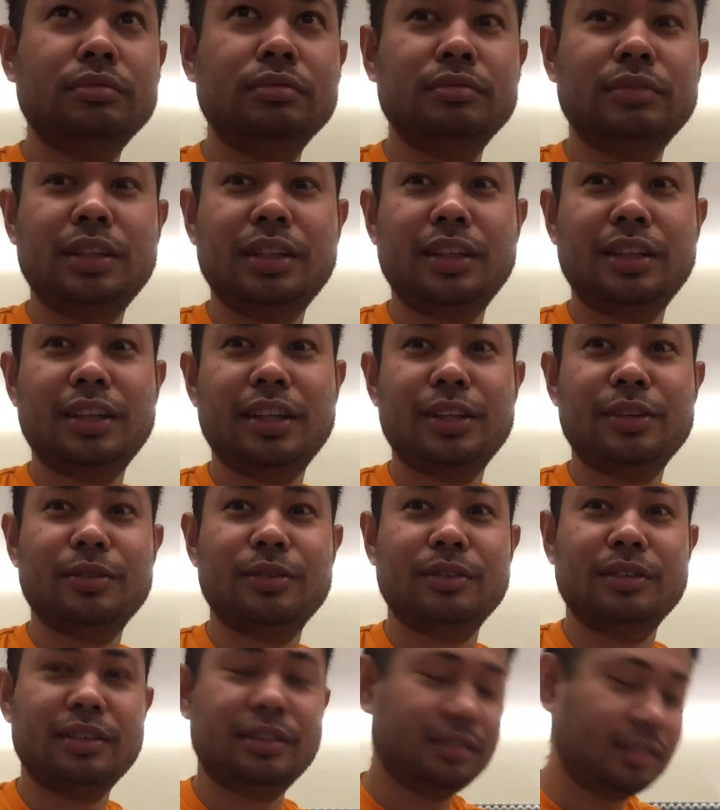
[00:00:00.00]

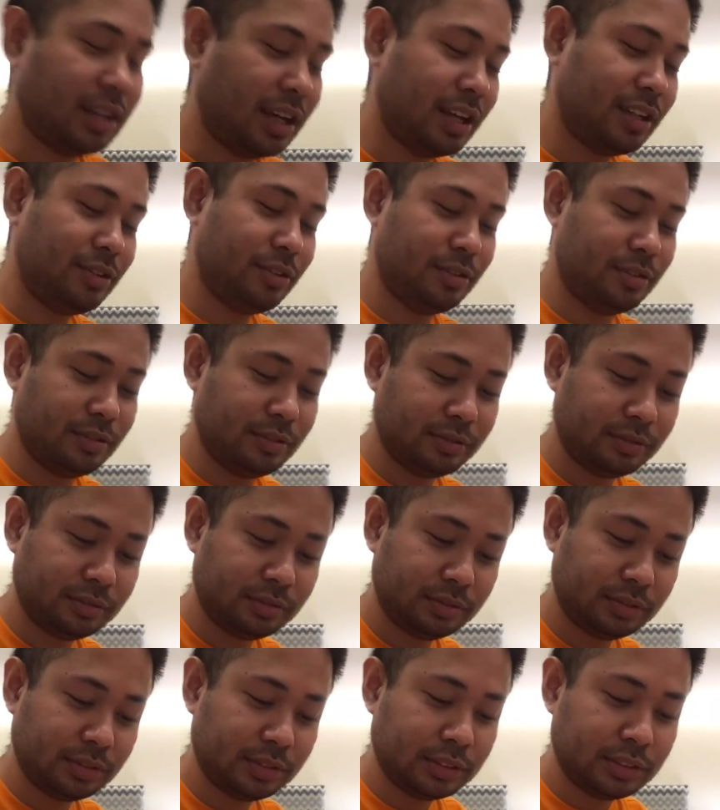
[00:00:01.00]
Nanitingog, I don't know.
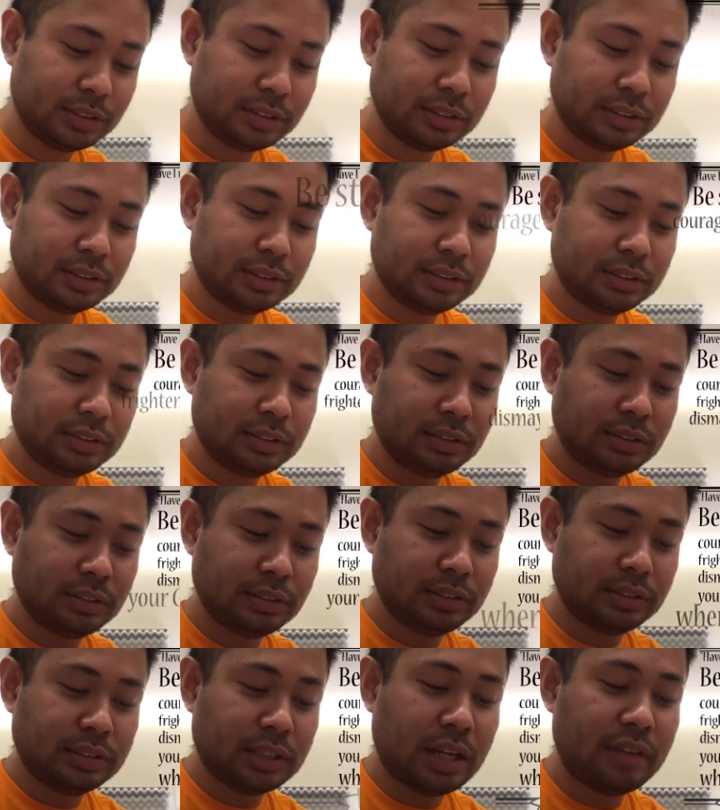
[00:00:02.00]

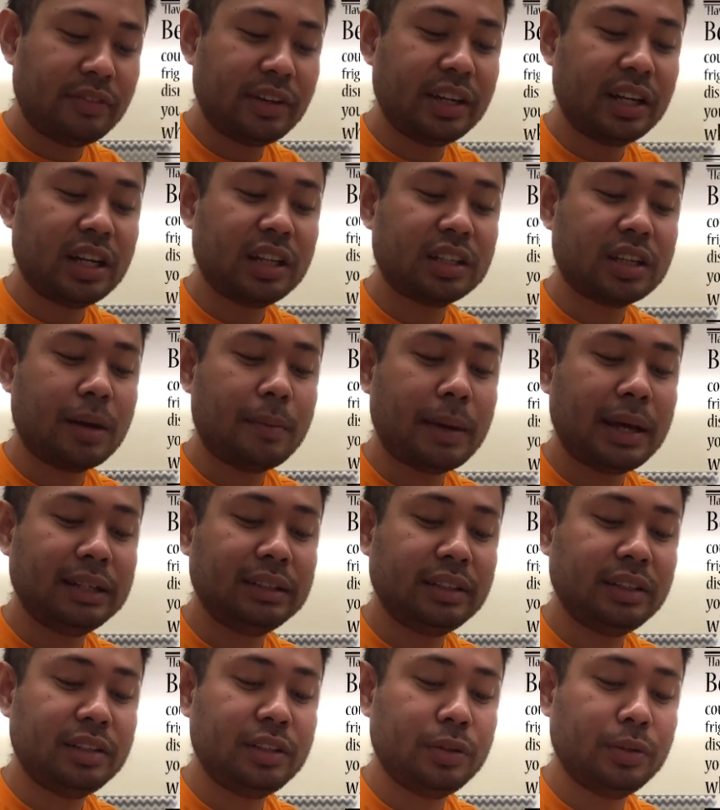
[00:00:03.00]
Have I not
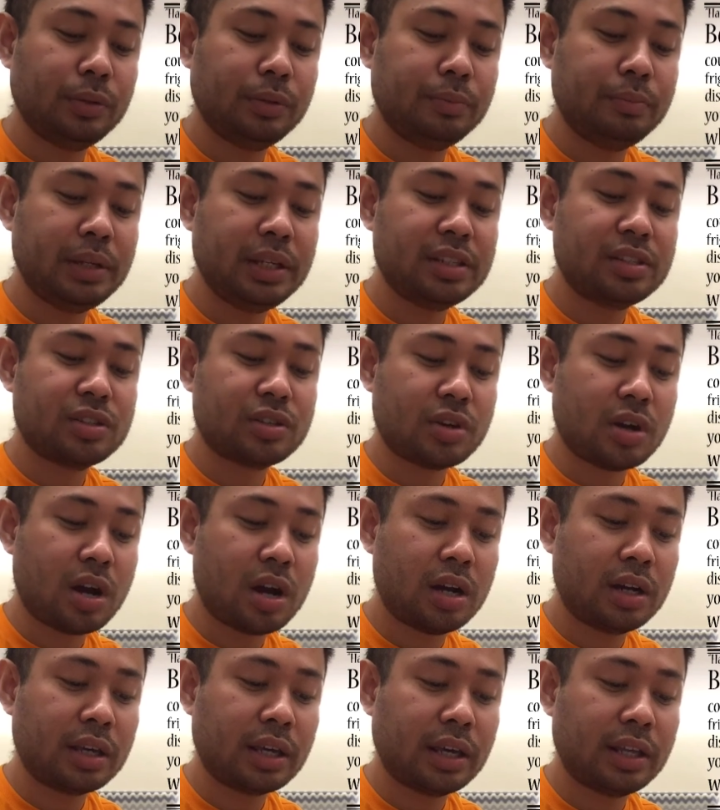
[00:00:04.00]
commanded you, be
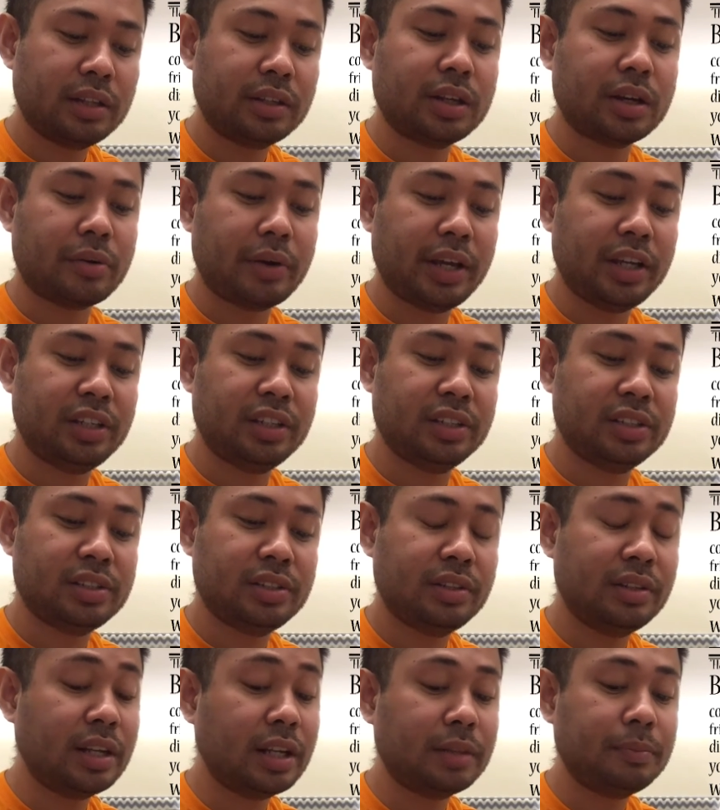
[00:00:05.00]
strong and courageous,
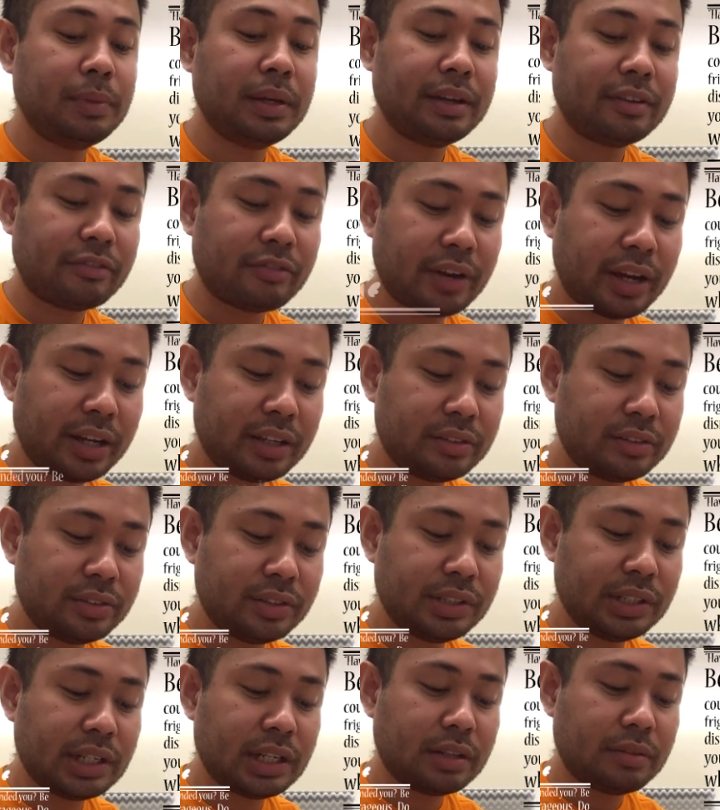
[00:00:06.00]
do not be afraid,
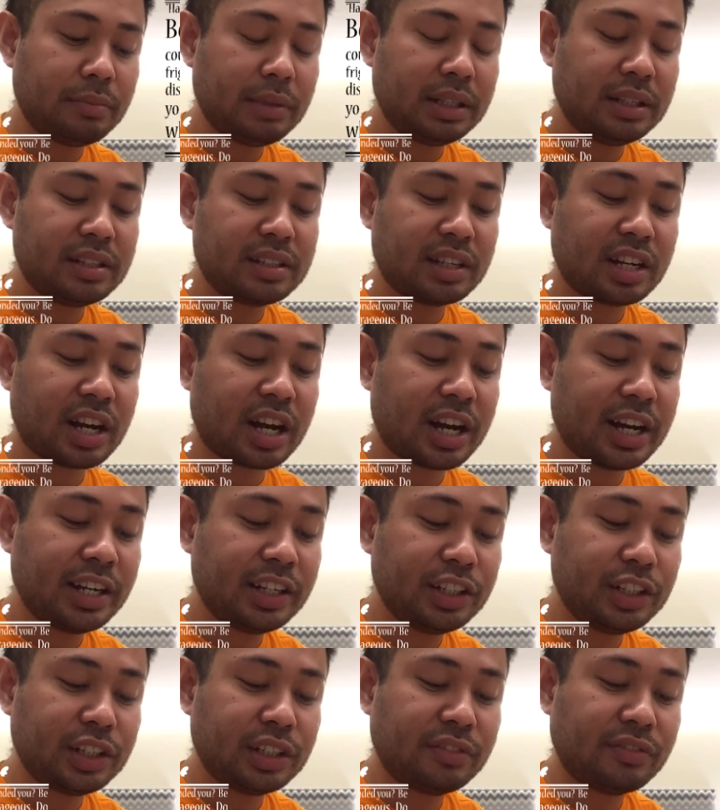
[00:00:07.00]
do not be
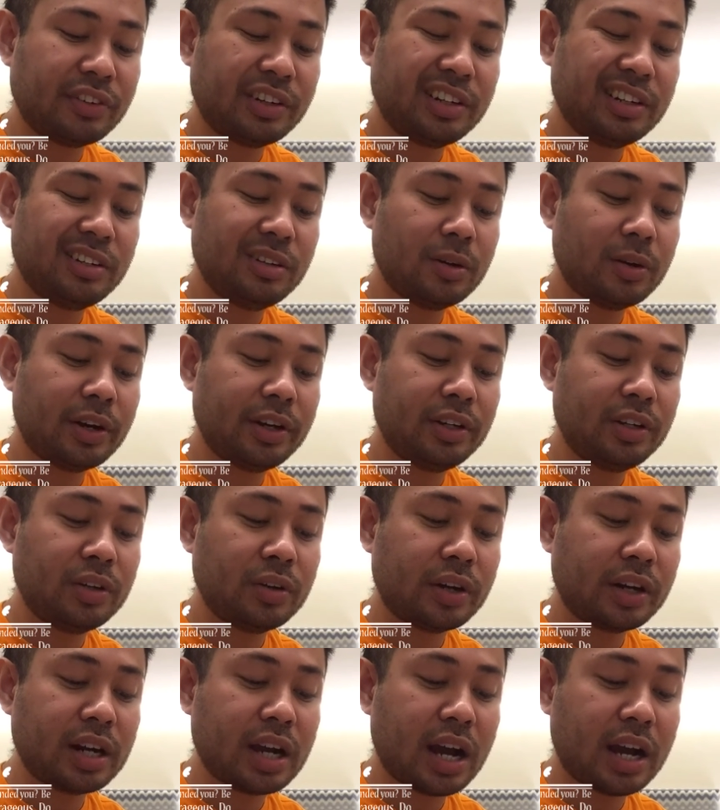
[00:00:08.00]
discouraged, for the Lord
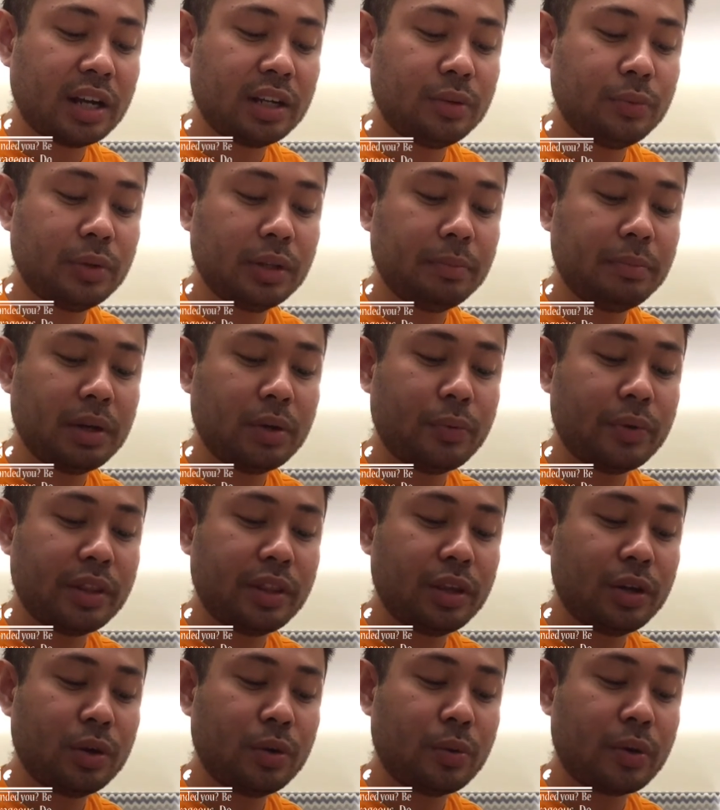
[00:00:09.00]
your God will be with
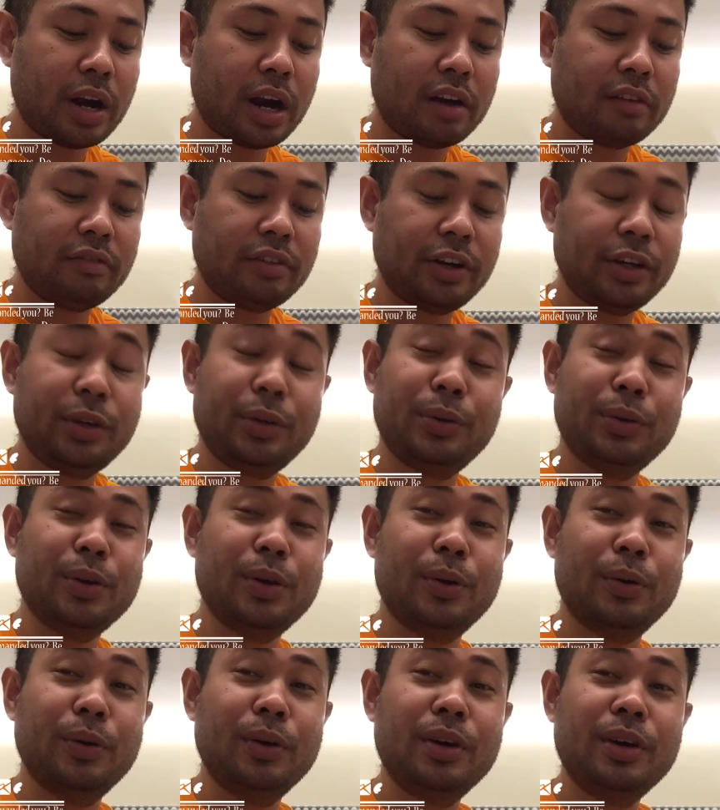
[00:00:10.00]
you wherever you
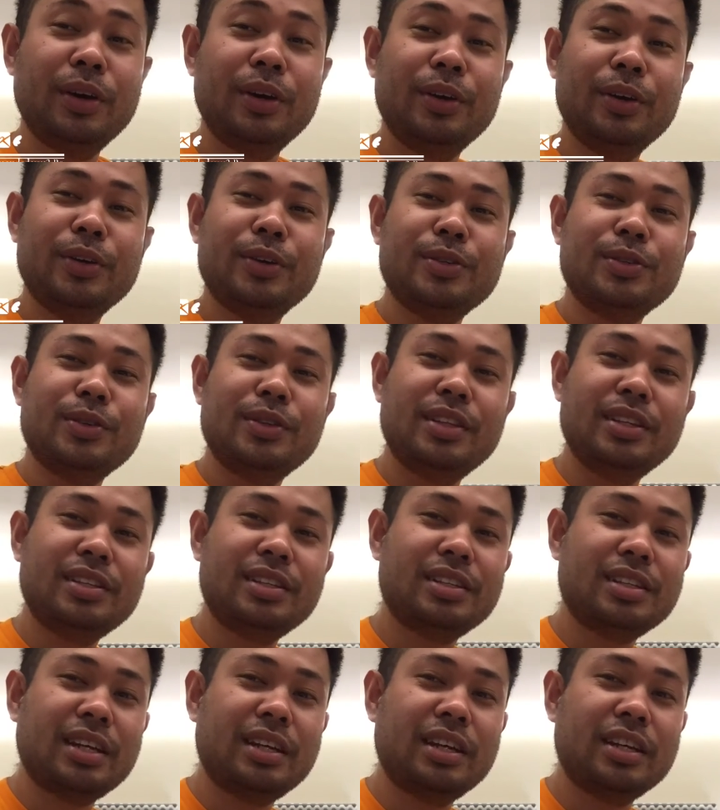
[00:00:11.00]
go. So this
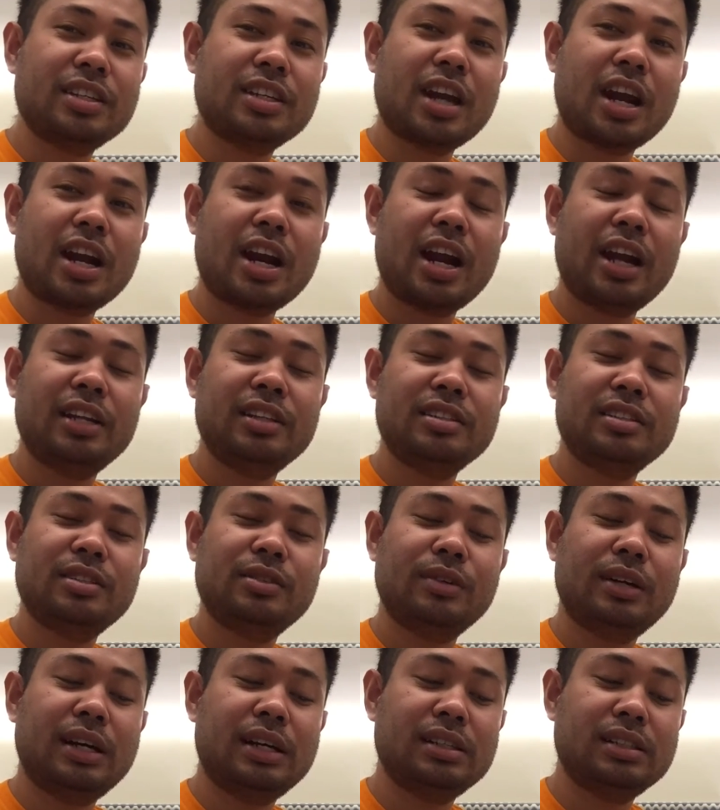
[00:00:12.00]
is an assurance to
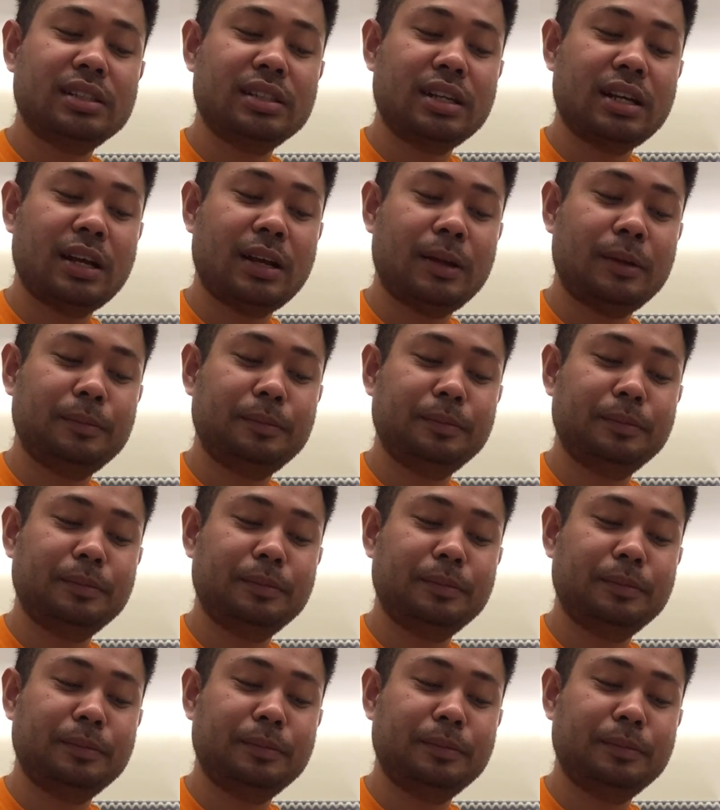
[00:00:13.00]
us na